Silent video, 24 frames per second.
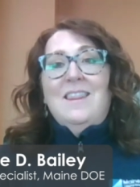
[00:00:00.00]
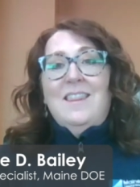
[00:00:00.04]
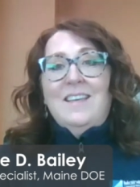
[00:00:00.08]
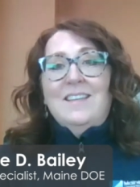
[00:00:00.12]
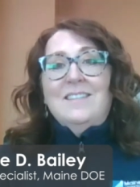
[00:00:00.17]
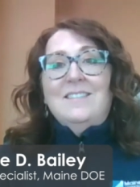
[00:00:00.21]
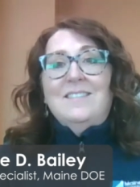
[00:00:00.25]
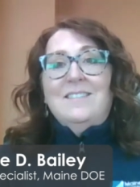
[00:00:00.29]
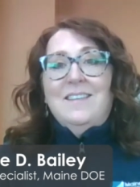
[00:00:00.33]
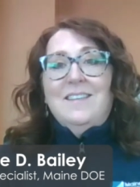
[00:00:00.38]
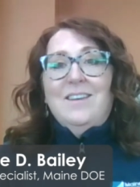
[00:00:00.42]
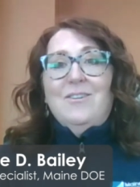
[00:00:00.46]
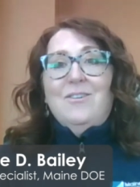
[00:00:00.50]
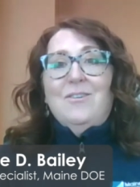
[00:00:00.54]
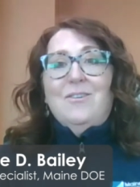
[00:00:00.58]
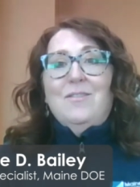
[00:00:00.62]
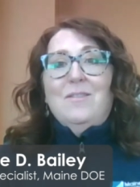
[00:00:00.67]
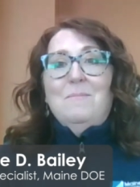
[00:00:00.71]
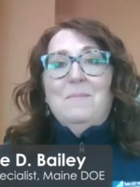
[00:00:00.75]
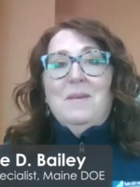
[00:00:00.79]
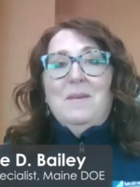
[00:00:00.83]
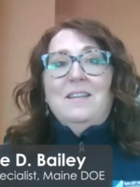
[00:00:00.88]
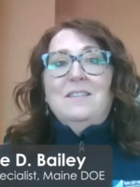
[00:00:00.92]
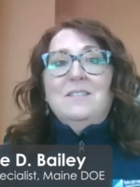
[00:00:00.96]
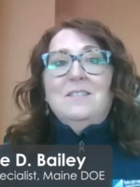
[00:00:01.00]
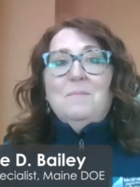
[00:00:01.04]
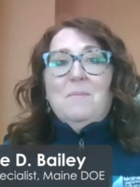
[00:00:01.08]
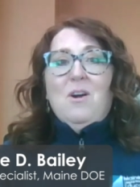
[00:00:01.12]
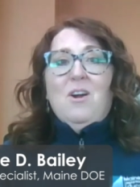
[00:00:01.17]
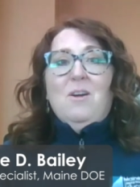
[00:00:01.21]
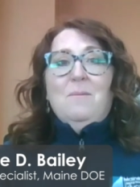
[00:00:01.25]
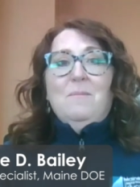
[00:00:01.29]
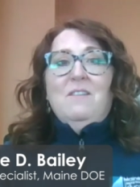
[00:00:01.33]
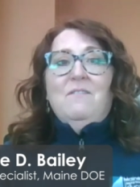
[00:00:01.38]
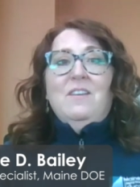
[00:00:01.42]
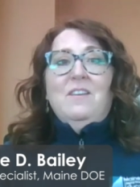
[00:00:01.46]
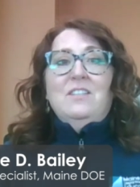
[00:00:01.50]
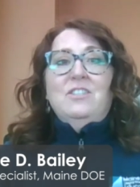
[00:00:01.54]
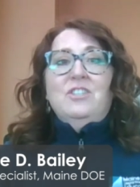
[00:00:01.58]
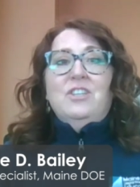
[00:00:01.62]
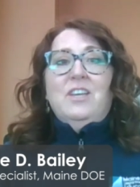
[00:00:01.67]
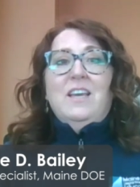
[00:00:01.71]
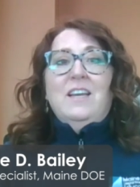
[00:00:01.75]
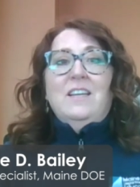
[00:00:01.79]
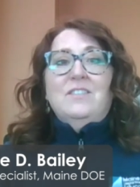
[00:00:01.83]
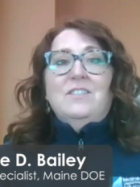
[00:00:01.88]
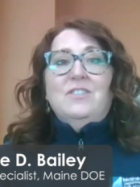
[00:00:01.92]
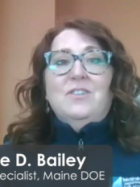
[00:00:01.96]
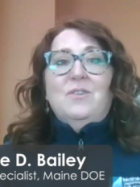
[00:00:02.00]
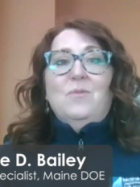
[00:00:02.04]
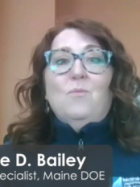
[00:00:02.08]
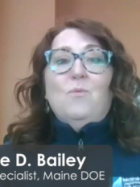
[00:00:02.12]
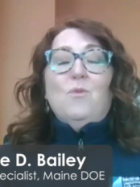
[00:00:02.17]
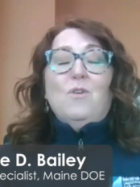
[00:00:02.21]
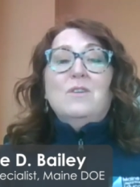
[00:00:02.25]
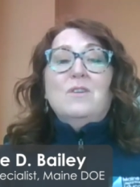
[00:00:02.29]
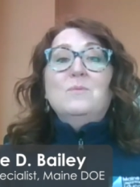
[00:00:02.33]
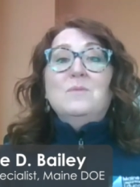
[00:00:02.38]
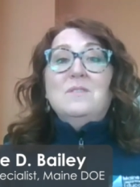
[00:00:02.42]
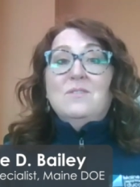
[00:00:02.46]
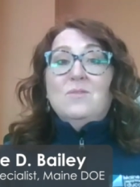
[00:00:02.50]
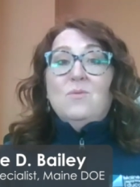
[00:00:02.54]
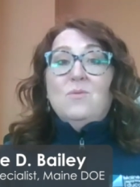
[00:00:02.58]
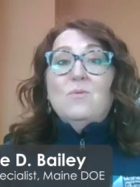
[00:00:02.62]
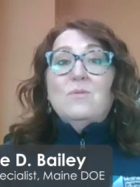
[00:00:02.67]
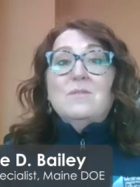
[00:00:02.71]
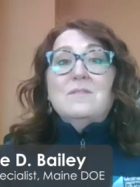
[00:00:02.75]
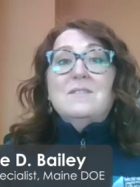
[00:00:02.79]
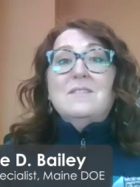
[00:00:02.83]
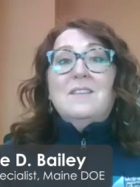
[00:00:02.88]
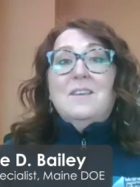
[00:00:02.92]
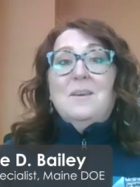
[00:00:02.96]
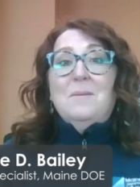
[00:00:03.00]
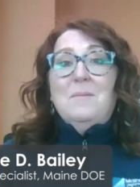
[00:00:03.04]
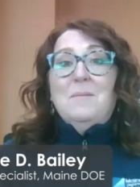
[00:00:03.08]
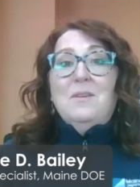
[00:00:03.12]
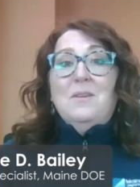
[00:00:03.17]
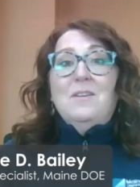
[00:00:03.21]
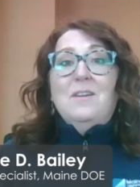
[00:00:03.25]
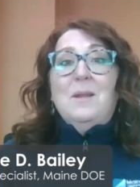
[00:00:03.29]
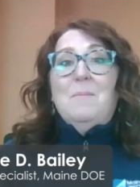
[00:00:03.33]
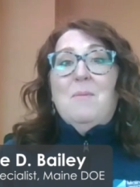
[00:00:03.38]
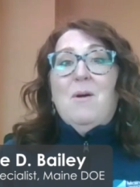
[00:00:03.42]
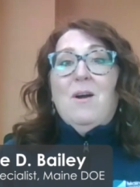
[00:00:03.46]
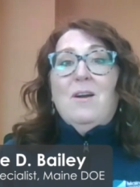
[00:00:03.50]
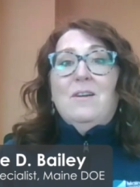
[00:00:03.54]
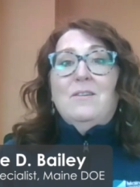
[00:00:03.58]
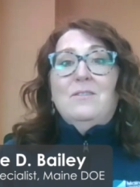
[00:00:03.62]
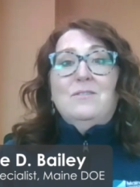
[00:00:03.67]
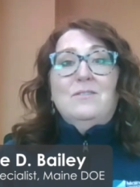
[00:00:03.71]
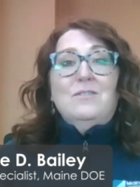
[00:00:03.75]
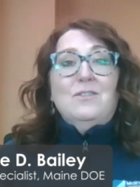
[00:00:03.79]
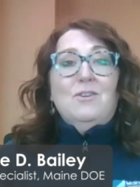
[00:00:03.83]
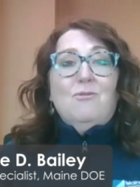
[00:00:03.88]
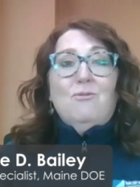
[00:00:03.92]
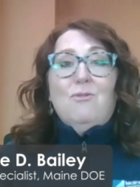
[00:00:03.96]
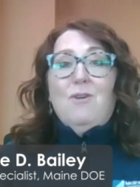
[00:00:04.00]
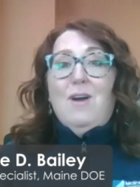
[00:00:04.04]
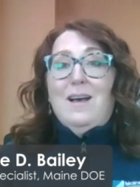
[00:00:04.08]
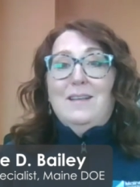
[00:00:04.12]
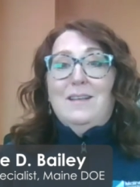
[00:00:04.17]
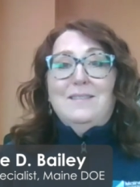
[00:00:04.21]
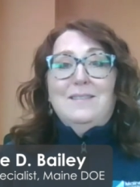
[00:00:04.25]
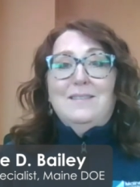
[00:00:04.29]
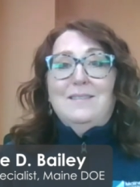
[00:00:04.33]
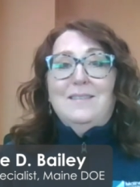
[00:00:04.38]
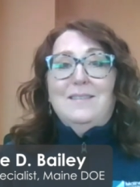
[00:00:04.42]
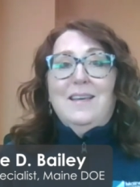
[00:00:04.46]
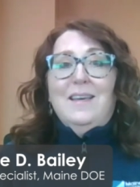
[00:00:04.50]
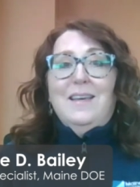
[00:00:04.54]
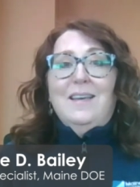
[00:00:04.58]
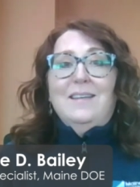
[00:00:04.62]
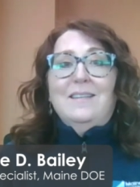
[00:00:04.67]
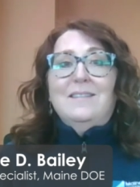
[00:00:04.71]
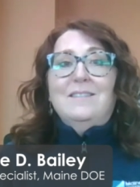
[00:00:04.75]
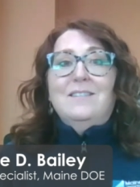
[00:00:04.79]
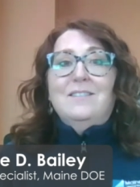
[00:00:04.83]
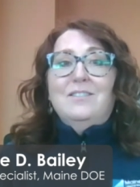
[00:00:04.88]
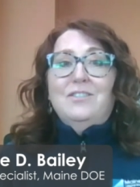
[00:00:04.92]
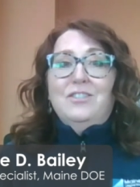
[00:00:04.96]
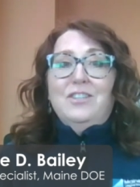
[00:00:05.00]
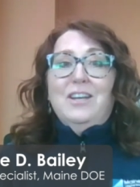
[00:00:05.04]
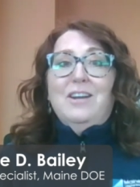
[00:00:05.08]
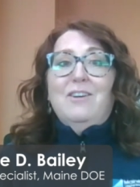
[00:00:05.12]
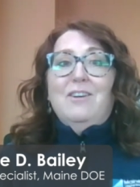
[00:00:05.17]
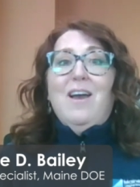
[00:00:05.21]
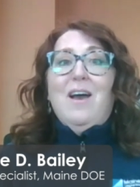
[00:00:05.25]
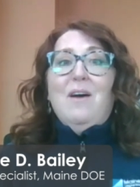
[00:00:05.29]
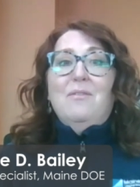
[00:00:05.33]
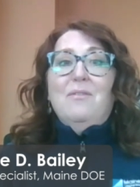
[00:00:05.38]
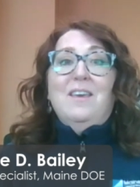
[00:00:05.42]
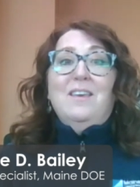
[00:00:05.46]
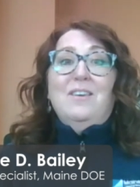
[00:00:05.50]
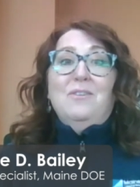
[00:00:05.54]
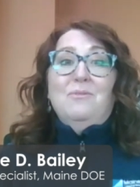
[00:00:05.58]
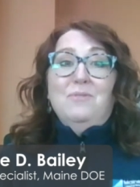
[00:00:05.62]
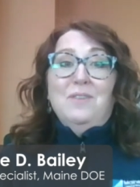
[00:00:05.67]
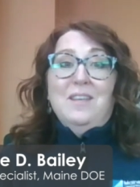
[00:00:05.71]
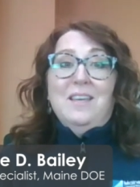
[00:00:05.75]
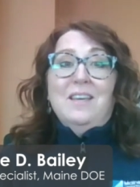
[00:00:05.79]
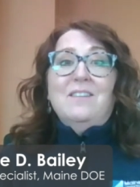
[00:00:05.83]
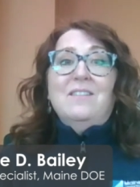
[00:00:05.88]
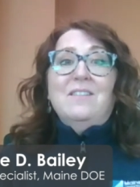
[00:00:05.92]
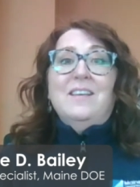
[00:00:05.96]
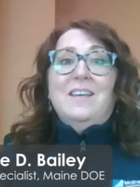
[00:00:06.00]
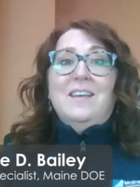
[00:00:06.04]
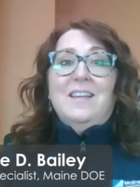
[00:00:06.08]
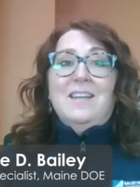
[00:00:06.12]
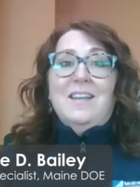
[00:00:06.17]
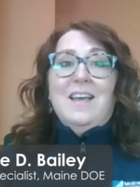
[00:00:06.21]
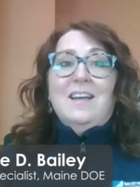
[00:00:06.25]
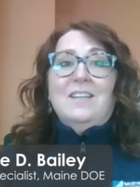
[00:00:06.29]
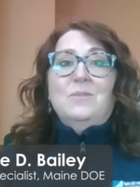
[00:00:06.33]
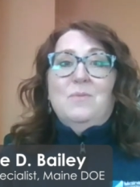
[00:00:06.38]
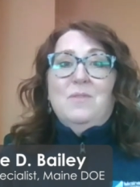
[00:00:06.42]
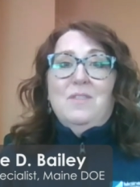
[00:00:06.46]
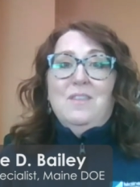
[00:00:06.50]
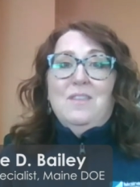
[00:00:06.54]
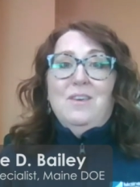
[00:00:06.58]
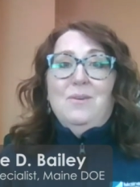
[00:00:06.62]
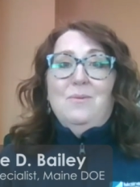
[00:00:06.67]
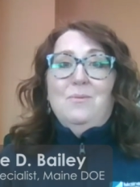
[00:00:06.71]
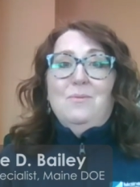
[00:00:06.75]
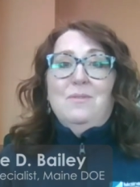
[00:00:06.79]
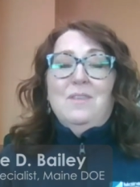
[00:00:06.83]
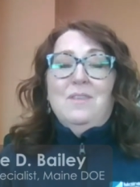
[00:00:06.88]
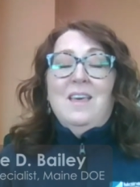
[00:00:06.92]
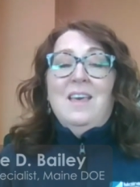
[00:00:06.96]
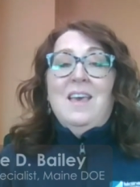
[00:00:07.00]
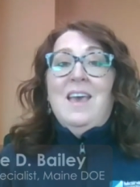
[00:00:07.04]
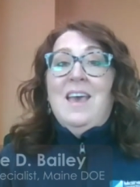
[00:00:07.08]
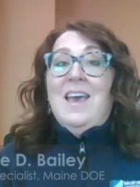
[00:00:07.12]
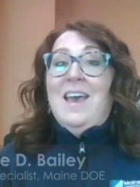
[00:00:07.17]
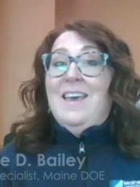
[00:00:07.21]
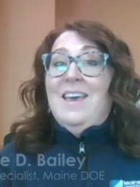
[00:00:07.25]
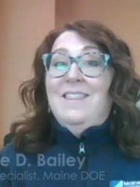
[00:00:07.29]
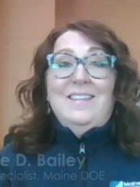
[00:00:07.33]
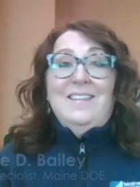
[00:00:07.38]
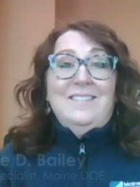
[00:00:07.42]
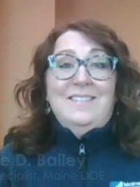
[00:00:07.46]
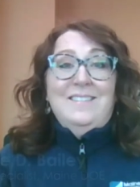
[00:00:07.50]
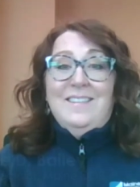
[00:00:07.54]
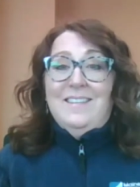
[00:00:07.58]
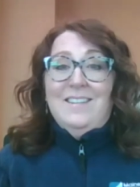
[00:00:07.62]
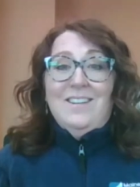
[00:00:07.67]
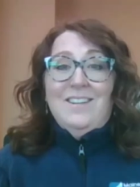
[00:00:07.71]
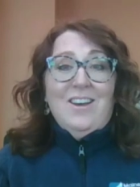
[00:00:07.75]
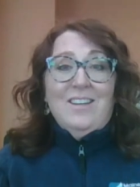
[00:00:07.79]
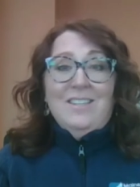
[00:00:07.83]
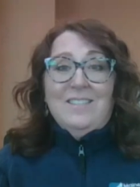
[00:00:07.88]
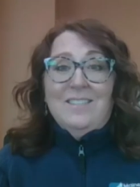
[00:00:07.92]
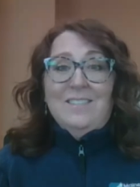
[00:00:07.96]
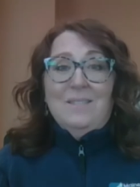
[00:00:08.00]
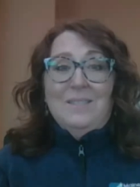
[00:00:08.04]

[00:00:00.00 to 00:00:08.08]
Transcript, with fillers: This year, the Maine Department of Education worked with schools and community partners across the state to share how they uniquely connect with youth, and they did not